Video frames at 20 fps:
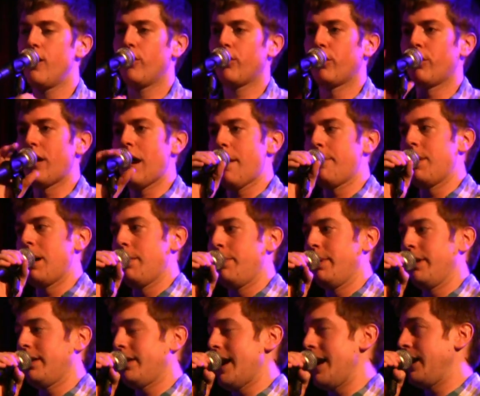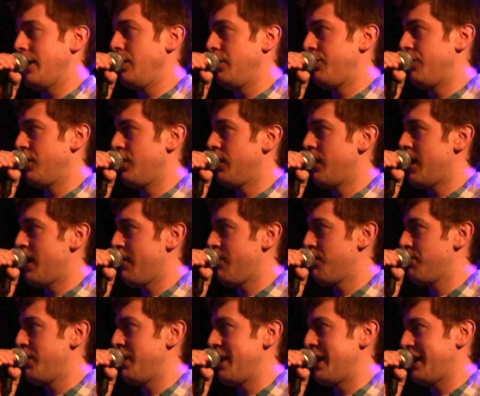We're going to wrap up, but thank you for
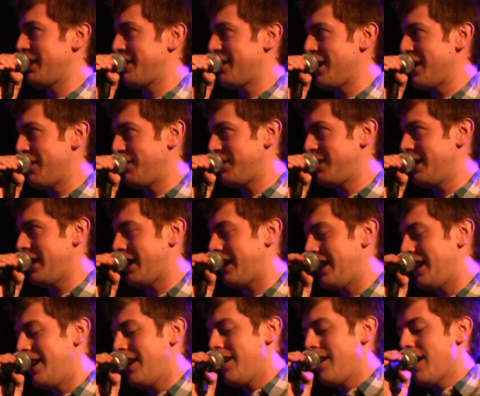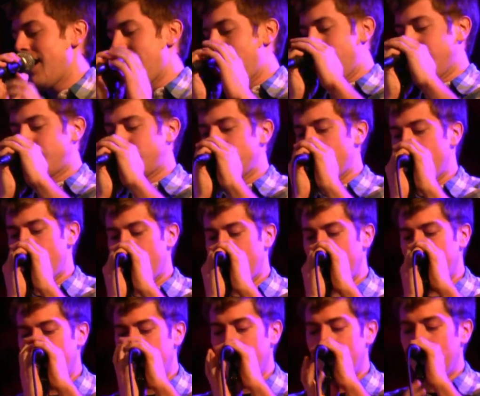playing that guitar. That was sick.
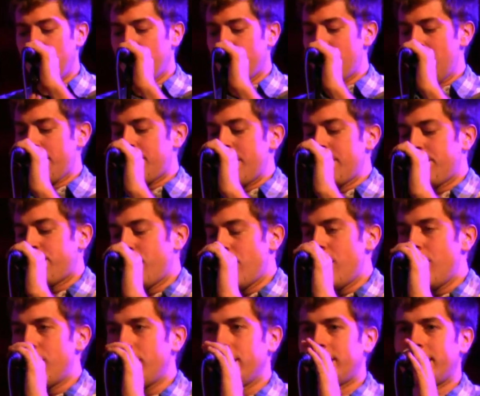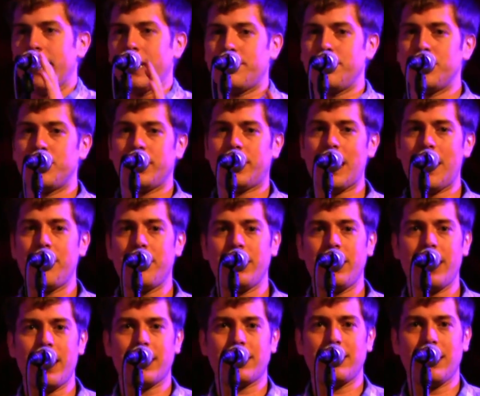So Rock Band Pro, it takes music gaming to
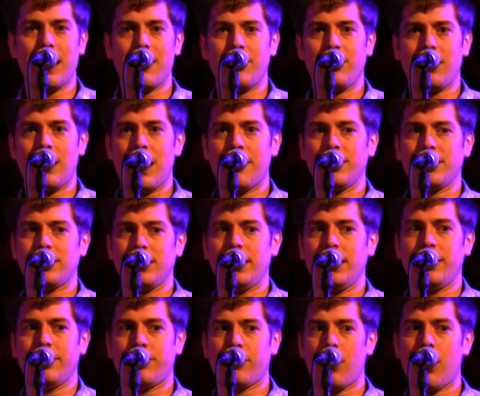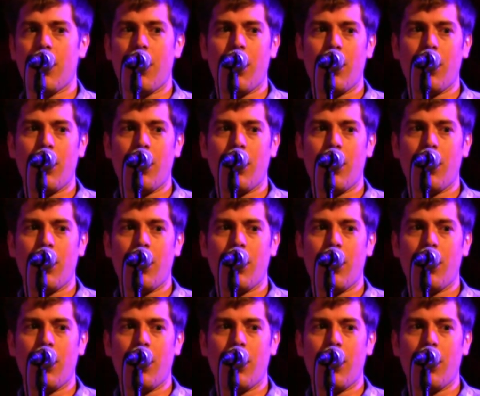the next level. Obviously, for our